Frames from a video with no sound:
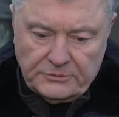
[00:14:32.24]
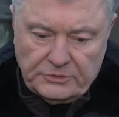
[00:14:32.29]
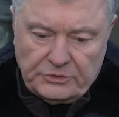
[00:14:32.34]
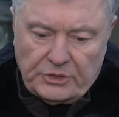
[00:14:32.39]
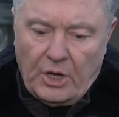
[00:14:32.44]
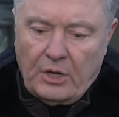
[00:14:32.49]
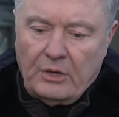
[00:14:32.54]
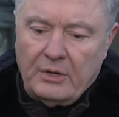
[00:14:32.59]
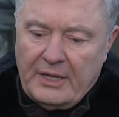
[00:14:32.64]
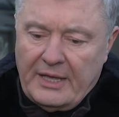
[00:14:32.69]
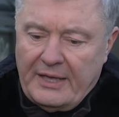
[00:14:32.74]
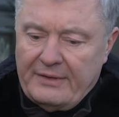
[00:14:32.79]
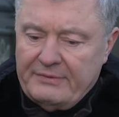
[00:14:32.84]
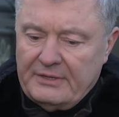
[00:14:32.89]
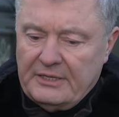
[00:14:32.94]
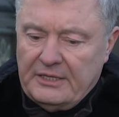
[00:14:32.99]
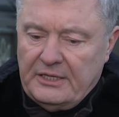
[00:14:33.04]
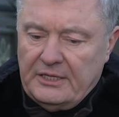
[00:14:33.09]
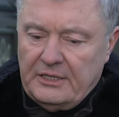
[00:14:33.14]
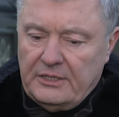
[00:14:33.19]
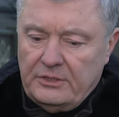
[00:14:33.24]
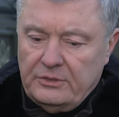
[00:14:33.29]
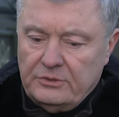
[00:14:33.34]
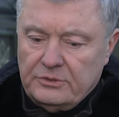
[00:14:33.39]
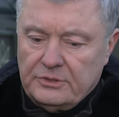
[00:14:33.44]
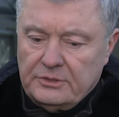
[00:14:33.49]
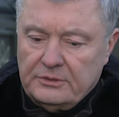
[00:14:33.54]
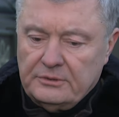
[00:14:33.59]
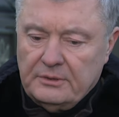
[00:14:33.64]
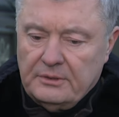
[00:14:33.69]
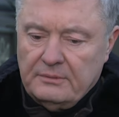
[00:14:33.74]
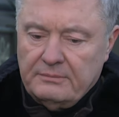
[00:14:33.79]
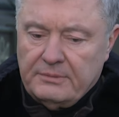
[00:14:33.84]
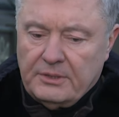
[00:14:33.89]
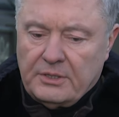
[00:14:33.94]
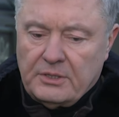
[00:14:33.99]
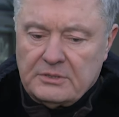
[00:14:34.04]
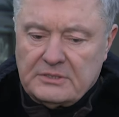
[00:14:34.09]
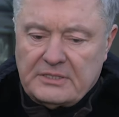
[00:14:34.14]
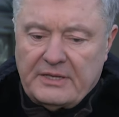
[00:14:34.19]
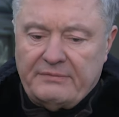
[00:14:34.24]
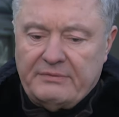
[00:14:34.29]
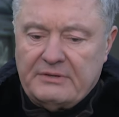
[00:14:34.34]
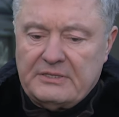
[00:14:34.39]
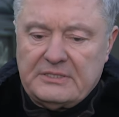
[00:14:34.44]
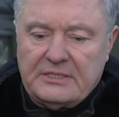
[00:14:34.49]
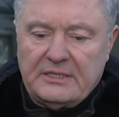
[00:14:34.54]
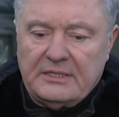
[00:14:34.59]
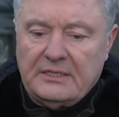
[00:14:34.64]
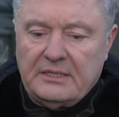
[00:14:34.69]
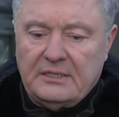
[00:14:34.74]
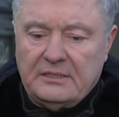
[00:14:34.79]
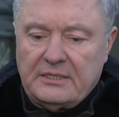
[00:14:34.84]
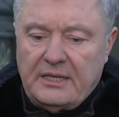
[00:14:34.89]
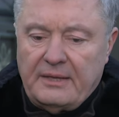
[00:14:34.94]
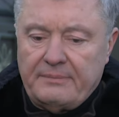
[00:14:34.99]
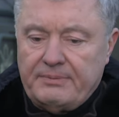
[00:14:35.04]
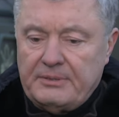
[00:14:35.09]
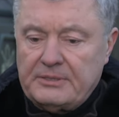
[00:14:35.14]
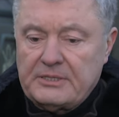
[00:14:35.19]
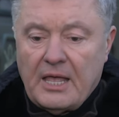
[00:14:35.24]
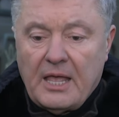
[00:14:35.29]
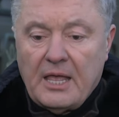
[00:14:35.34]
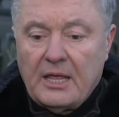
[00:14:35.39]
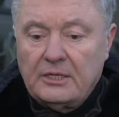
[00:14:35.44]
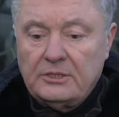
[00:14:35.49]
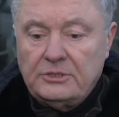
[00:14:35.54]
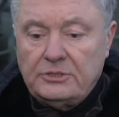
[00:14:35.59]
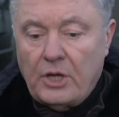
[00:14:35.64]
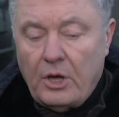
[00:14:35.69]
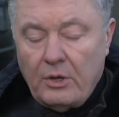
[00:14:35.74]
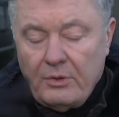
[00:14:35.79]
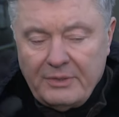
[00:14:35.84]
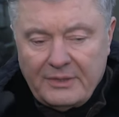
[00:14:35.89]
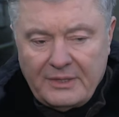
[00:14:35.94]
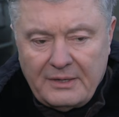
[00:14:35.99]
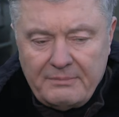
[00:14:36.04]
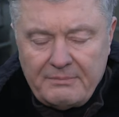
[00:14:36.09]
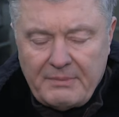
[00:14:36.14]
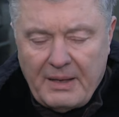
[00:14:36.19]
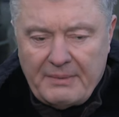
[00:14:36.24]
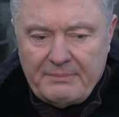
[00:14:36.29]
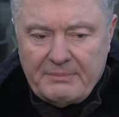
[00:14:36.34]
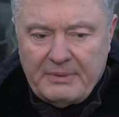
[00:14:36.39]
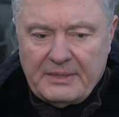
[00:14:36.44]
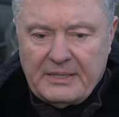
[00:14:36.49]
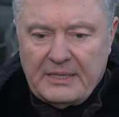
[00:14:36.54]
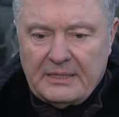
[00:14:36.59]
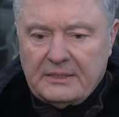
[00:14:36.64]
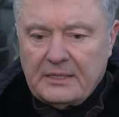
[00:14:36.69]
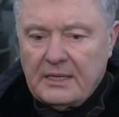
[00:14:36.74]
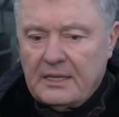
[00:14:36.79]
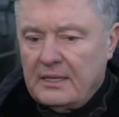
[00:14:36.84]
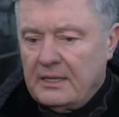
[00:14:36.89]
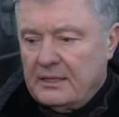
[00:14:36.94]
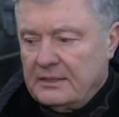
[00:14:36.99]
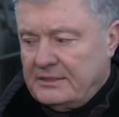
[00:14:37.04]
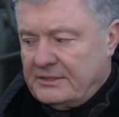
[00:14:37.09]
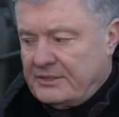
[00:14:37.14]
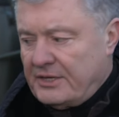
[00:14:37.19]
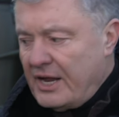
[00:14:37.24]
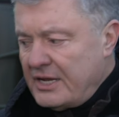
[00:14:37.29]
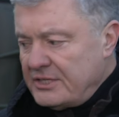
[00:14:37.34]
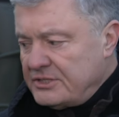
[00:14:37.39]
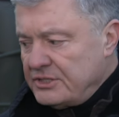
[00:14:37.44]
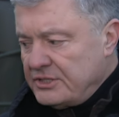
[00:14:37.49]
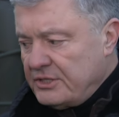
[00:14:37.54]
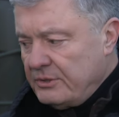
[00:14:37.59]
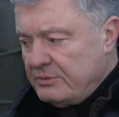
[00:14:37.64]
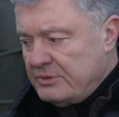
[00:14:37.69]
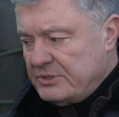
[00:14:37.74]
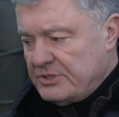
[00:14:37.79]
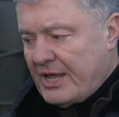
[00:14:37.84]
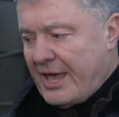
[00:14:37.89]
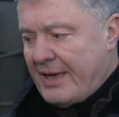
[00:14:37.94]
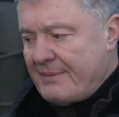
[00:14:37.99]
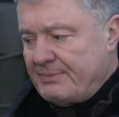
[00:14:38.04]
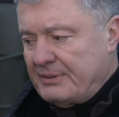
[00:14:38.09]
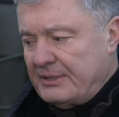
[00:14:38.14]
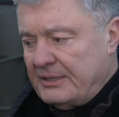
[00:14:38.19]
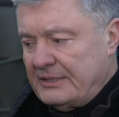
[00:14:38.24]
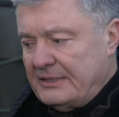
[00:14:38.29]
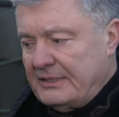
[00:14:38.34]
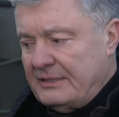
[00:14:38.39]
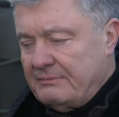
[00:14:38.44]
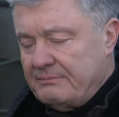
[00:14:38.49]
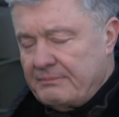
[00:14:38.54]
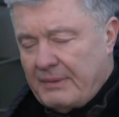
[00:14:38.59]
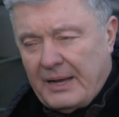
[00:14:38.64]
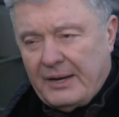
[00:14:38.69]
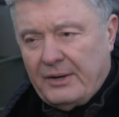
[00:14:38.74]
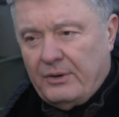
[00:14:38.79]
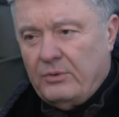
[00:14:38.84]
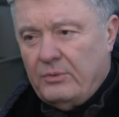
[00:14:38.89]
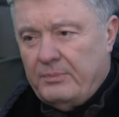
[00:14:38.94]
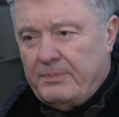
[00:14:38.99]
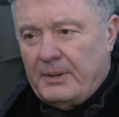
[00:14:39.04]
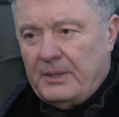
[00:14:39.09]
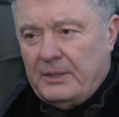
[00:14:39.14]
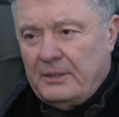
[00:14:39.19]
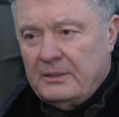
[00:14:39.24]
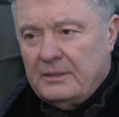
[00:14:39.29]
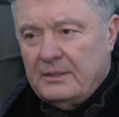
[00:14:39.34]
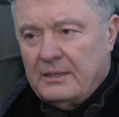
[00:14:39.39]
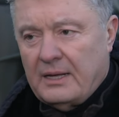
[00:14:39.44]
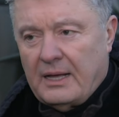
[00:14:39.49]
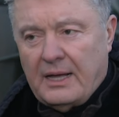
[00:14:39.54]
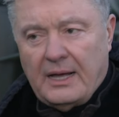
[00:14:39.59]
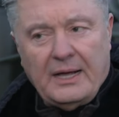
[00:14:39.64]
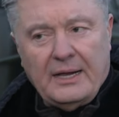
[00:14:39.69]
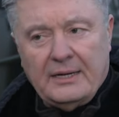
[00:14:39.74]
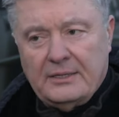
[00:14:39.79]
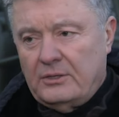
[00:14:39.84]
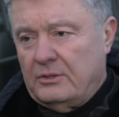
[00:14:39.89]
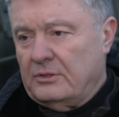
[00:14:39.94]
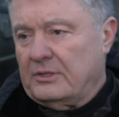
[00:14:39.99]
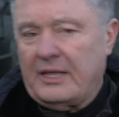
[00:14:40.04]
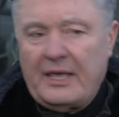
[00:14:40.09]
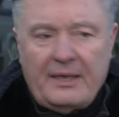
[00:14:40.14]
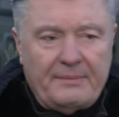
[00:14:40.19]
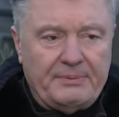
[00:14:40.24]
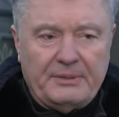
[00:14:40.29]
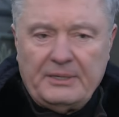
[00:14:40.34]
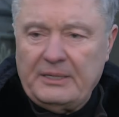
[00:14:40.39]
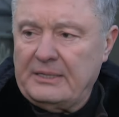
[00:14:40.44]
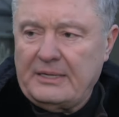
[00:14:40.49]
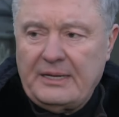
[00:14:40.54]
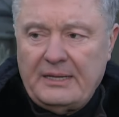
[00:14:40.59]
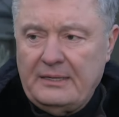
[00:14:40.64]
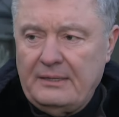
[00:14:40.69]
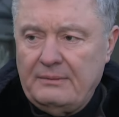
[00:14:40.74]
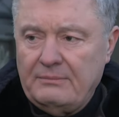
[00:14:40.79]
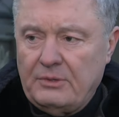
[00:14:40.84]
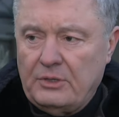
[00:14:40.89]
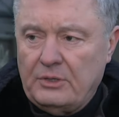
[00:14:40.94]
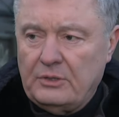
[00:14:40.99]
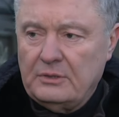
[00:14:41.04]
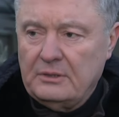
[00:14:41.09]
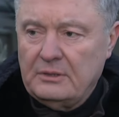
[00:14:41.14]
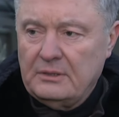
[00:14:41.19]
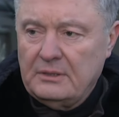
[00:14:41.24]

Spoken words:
Don't have any illusion. Because every single day, please, don't remember that tragedy which happening in Mariupol are not happening anymore.